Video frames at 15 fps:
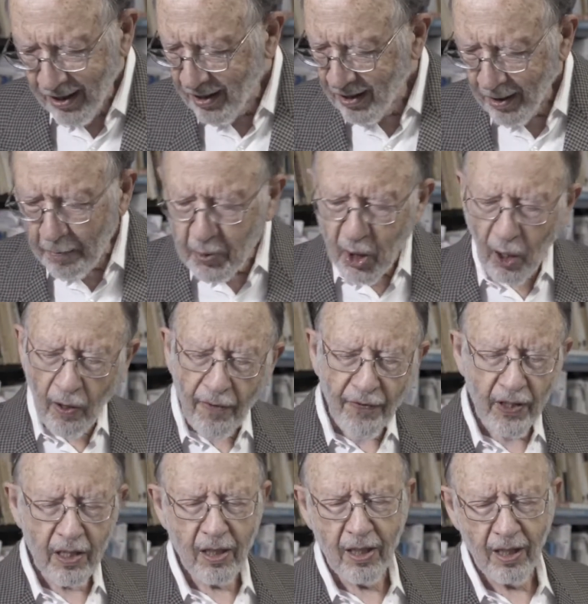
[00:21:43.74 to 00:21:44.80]

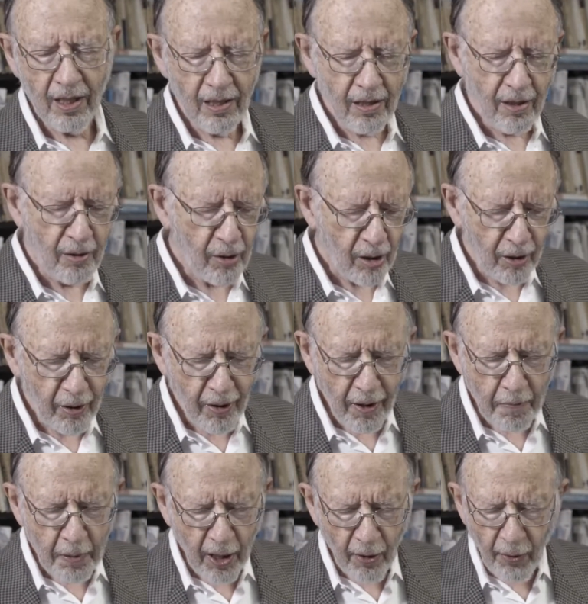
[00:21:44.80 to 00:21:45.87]
Observances, including
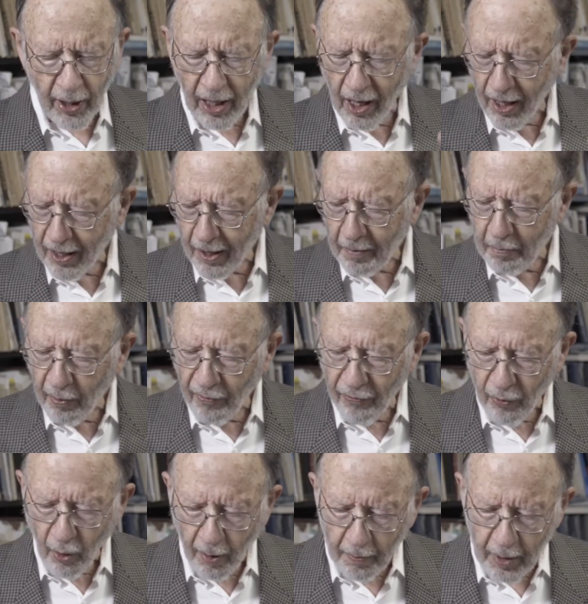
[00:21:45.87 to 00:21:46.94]
periodic
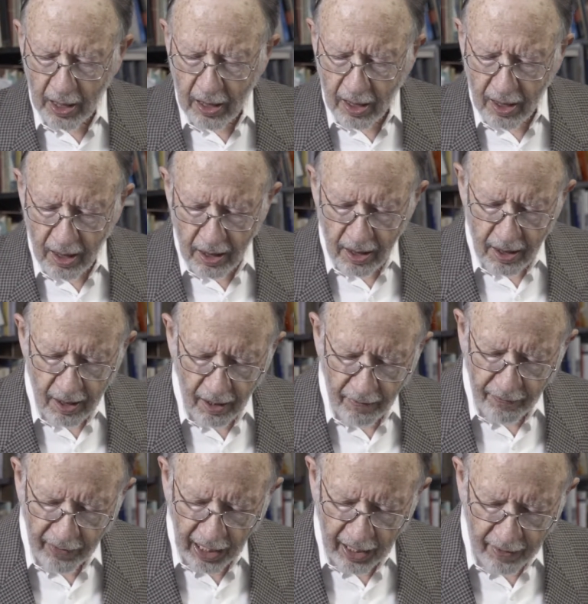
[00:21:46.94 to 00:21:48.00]
performances
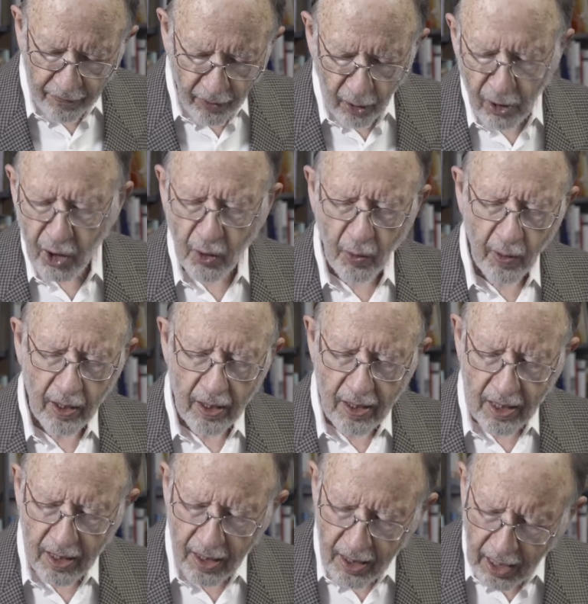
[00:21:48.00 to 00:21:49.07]
of anniversaries,
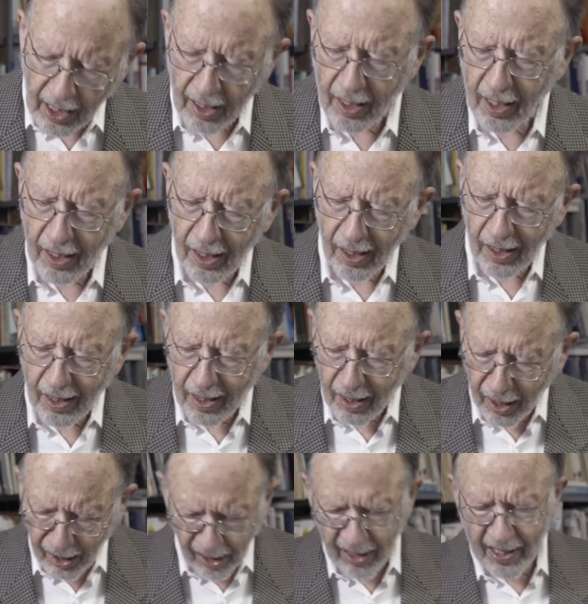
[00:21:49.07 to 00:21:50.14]
centennial, and
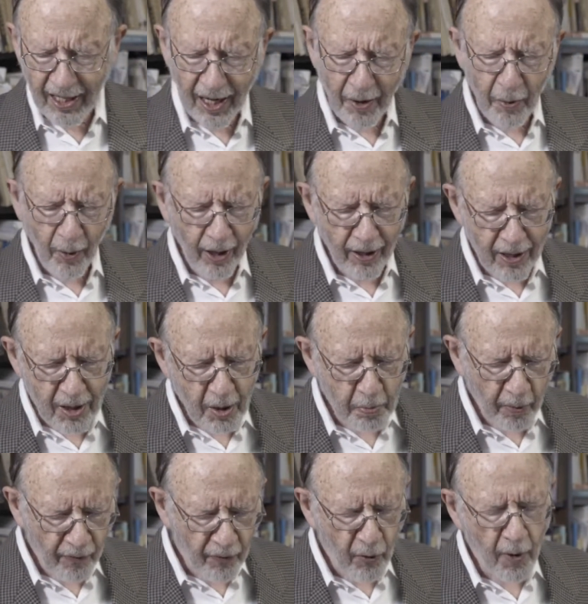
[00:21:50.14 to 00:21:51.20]
holiday rites,
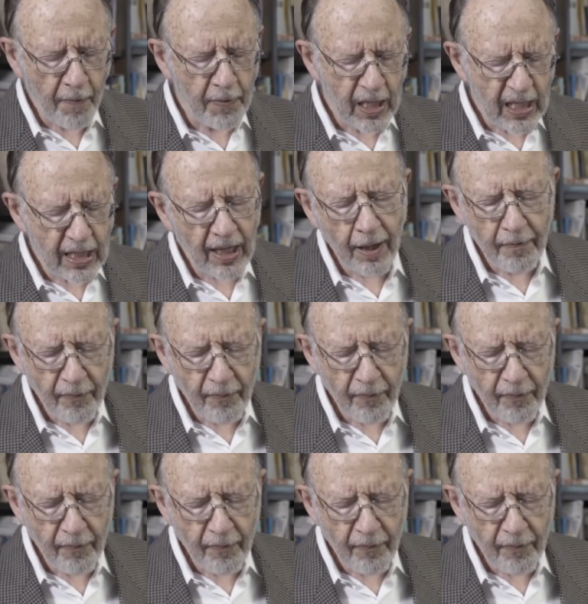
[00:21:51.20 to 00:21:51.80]
perform the same